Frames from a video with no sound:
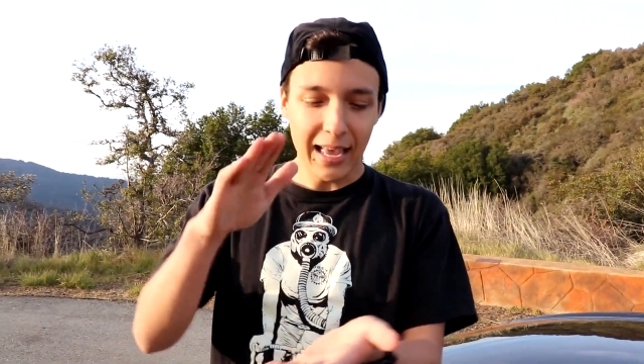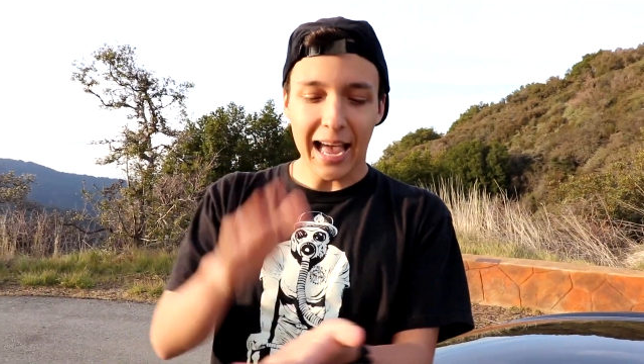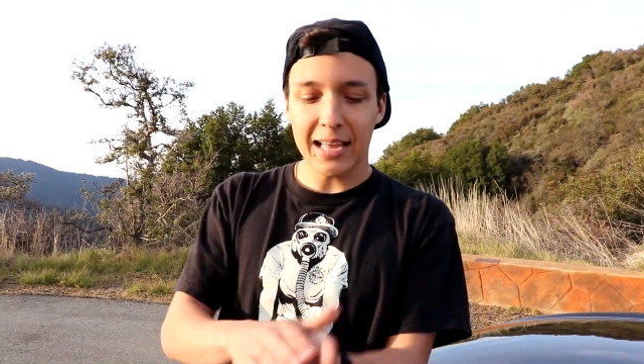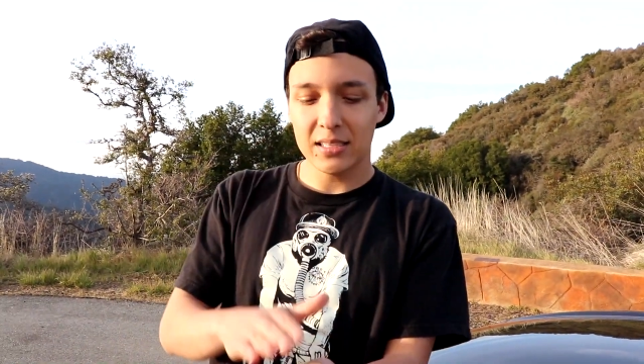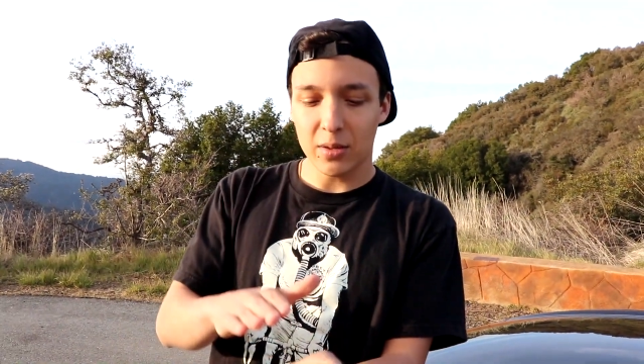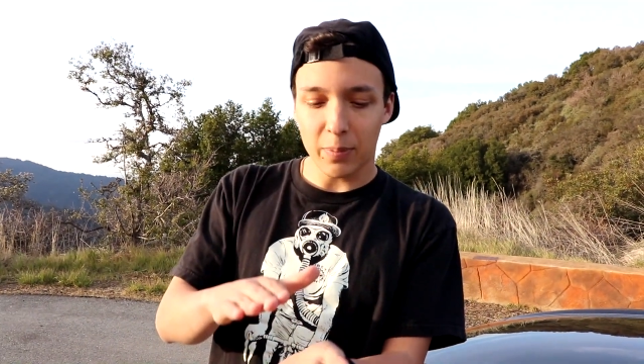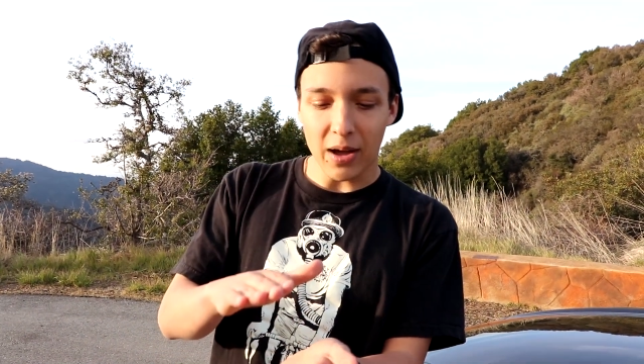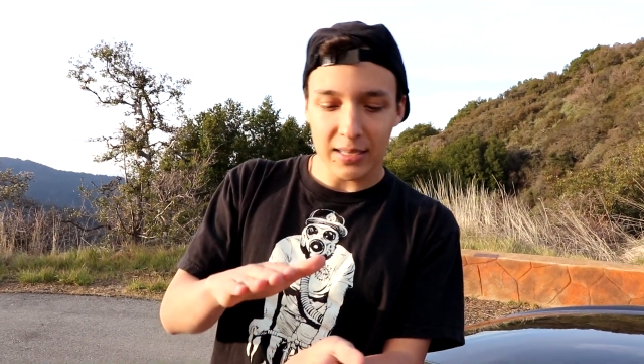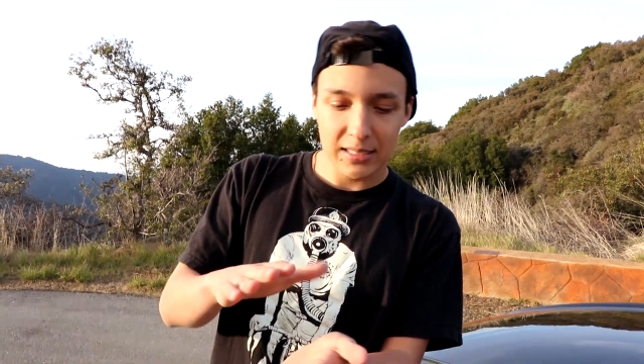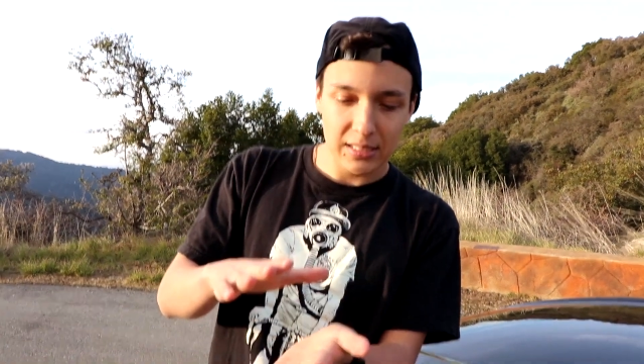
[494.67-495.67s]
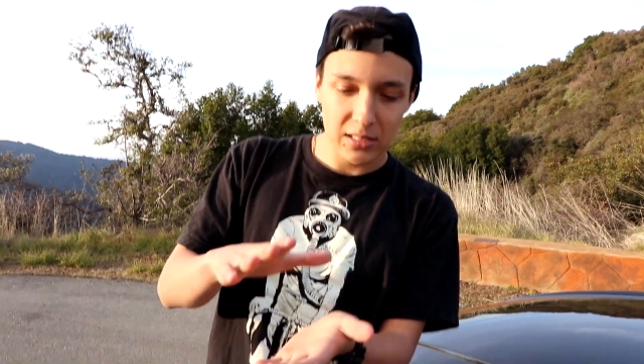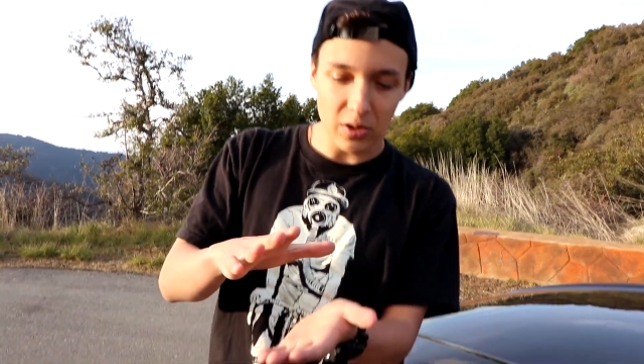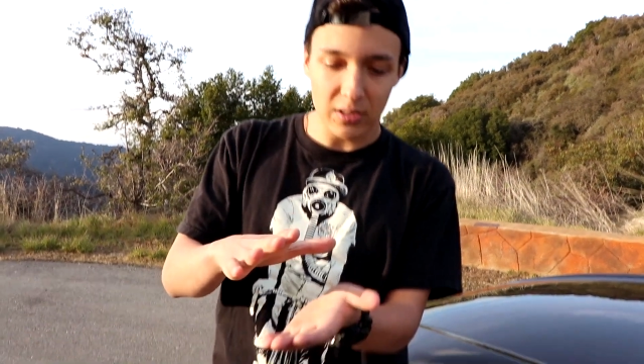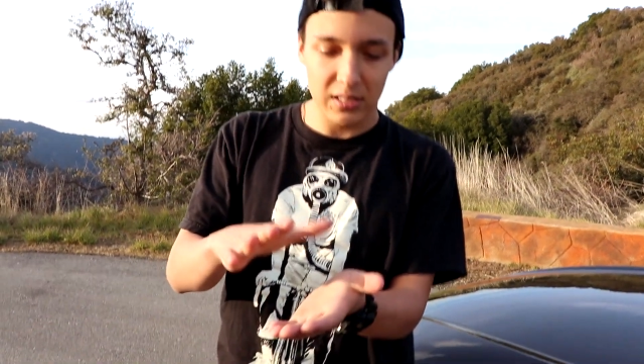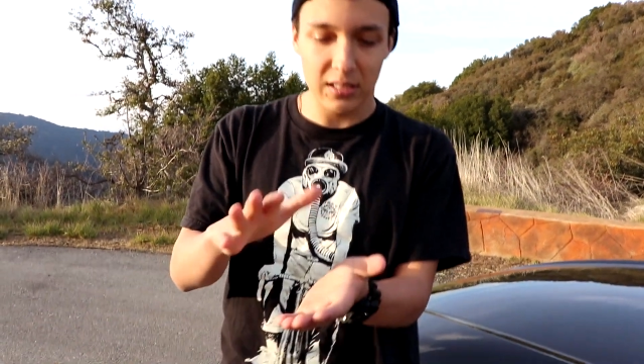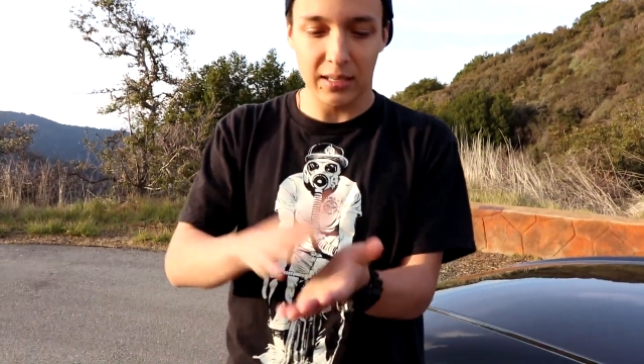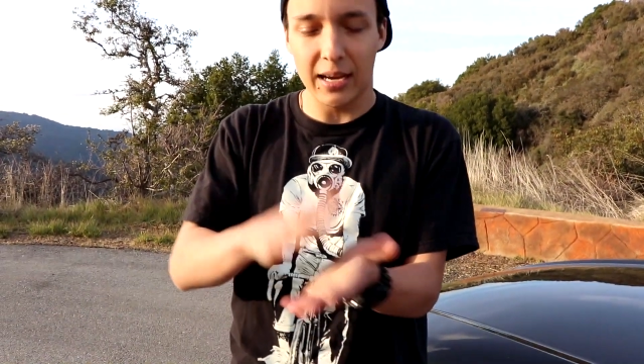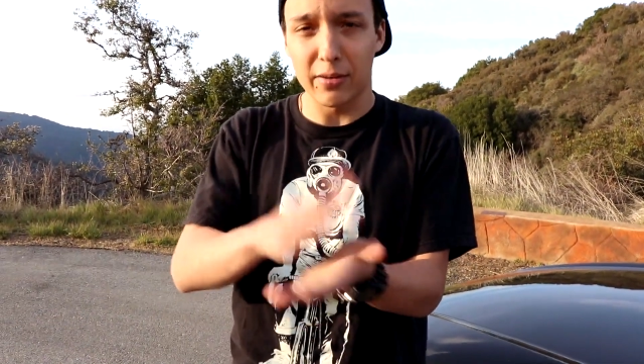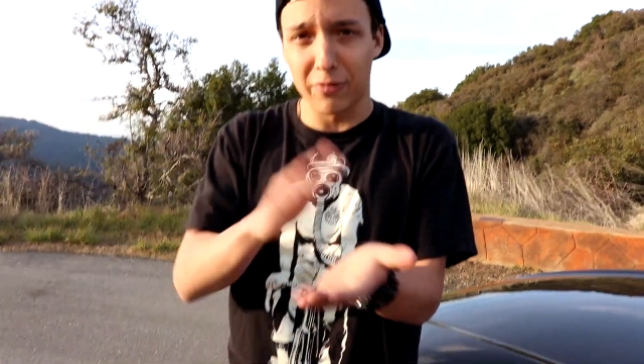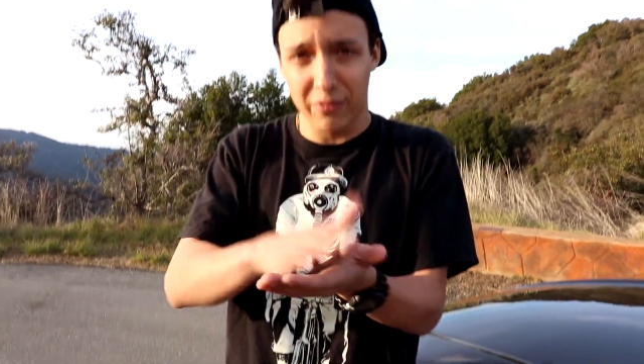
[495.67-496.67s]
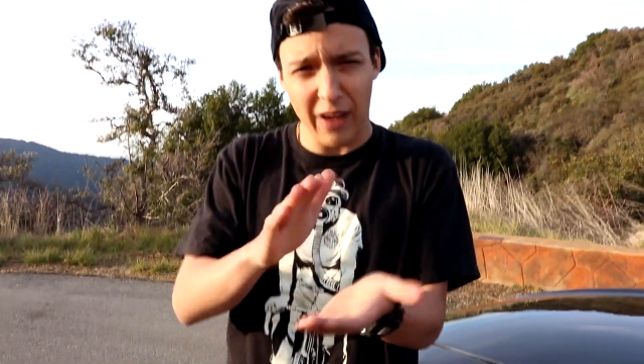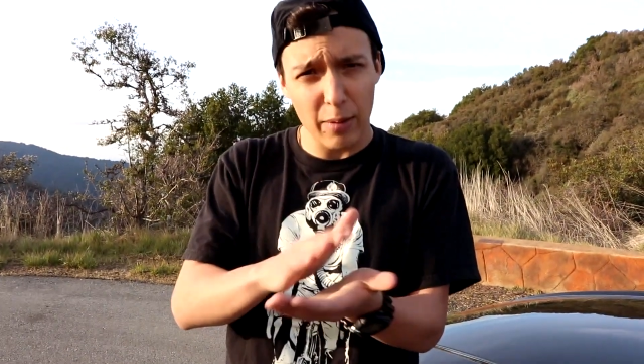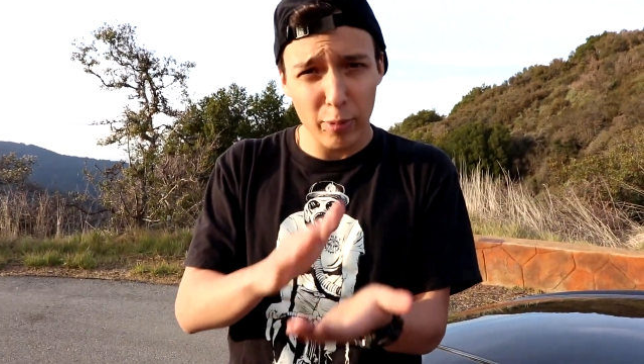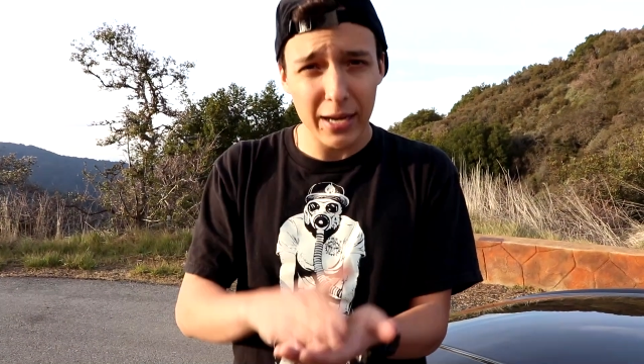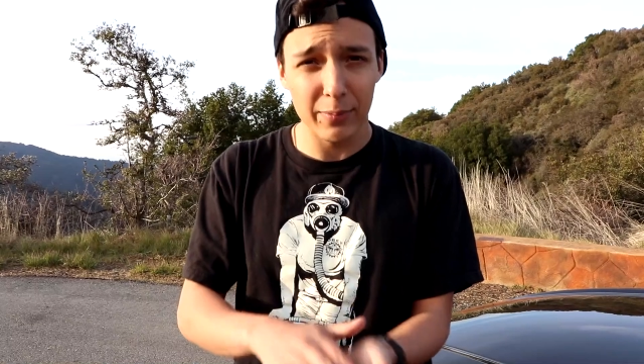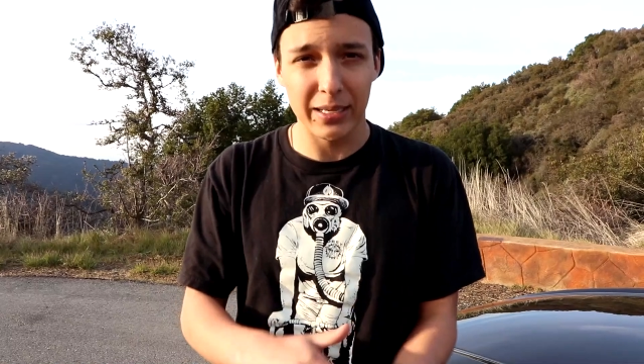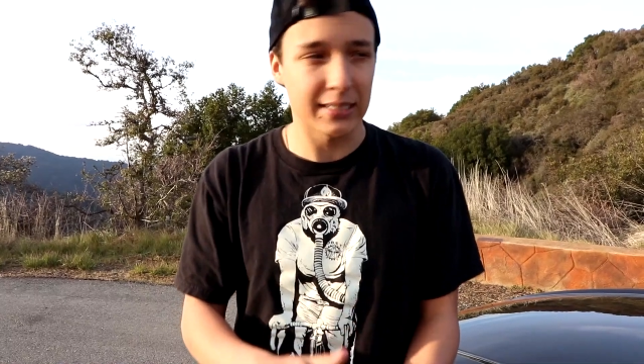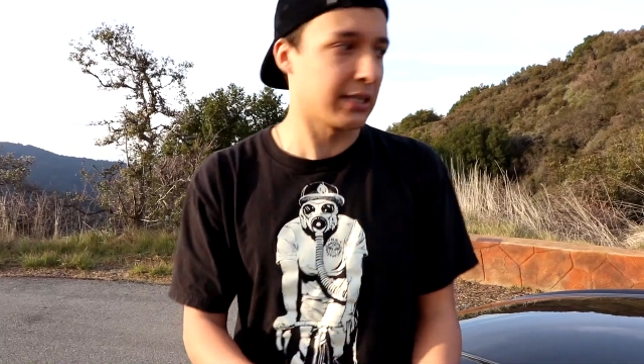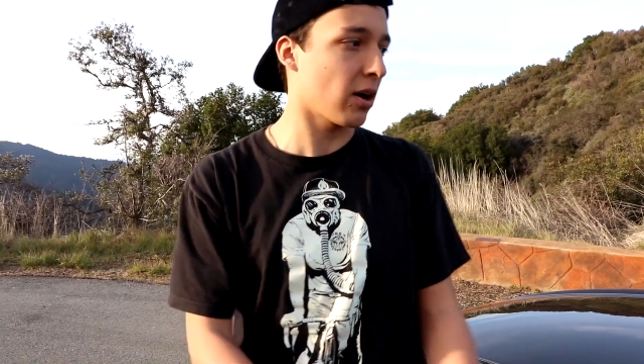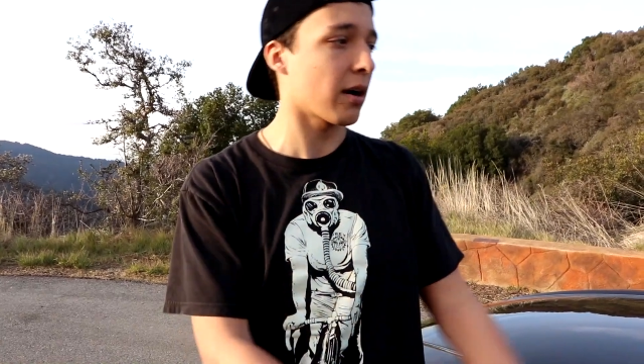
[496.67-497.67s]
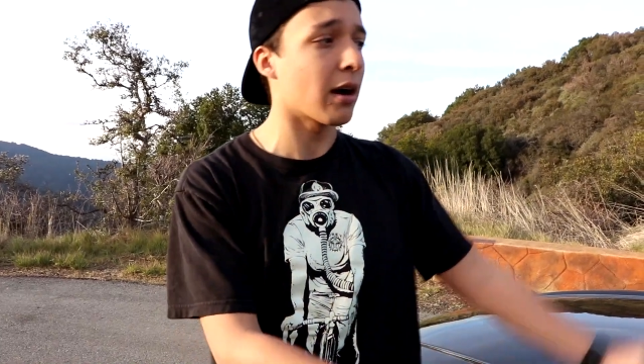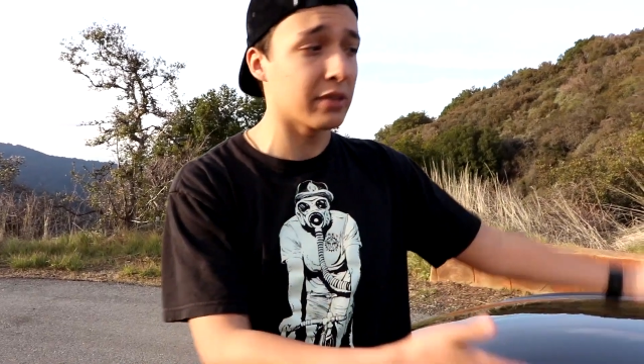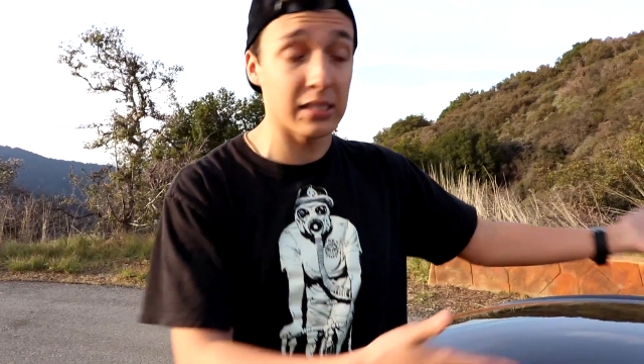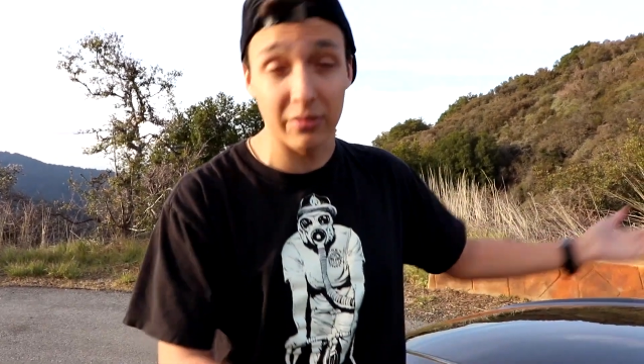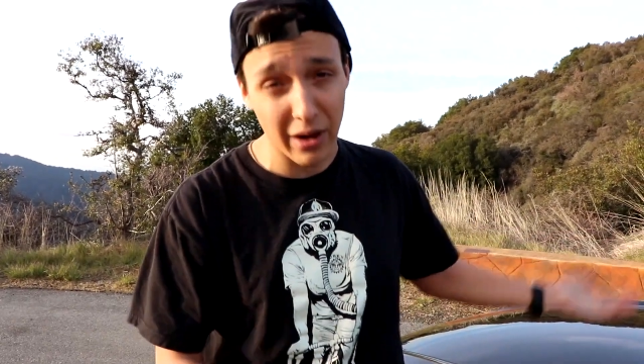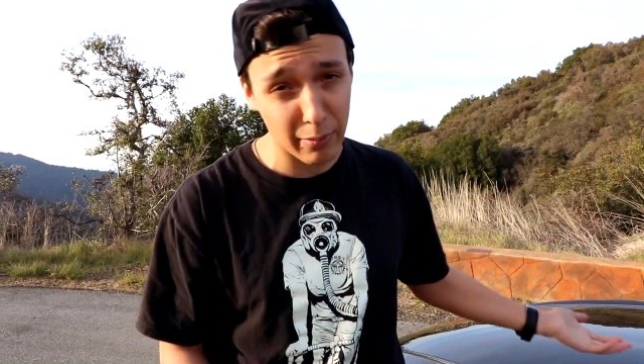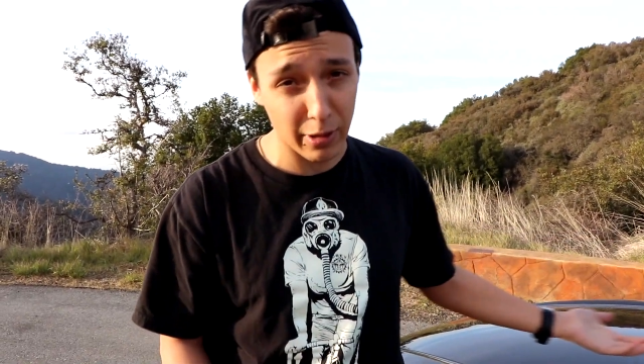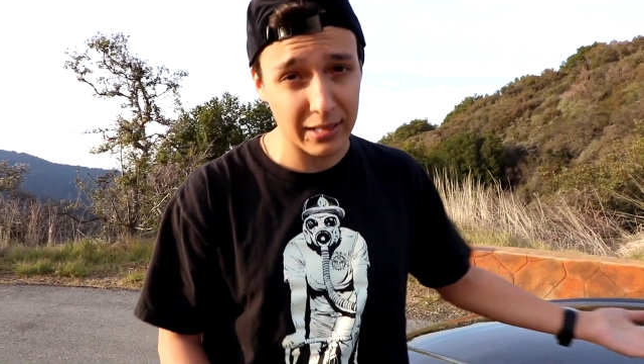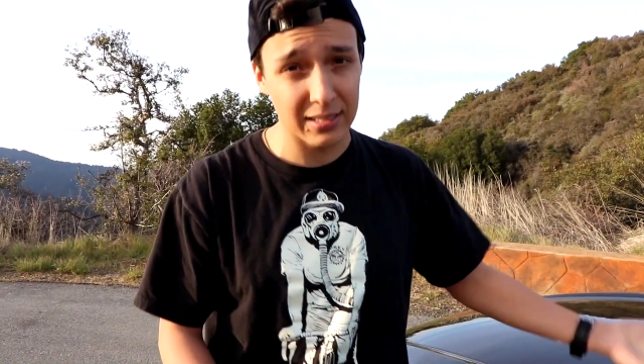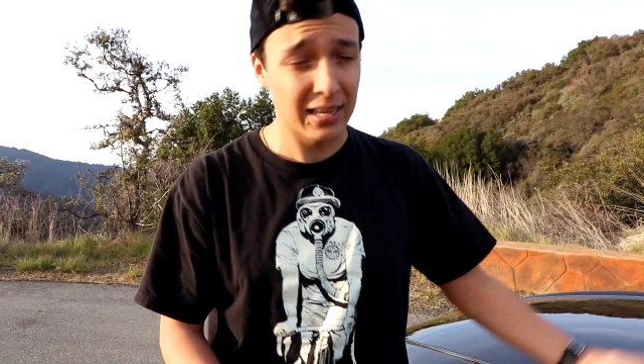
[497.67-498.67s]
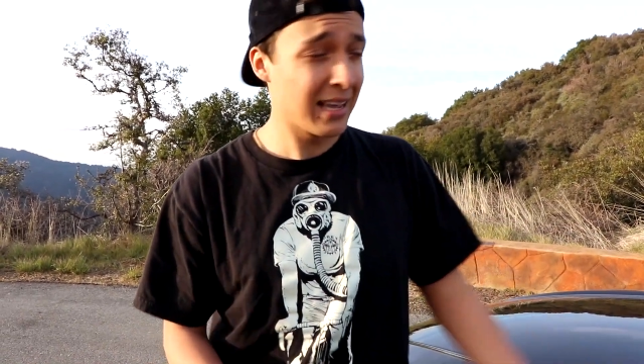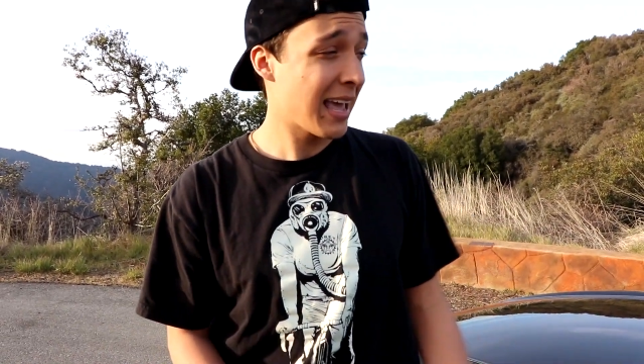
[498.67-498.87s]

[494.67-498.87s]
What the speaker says: As the epoxy starts to kind of vibrate, because the car obviously vibrates,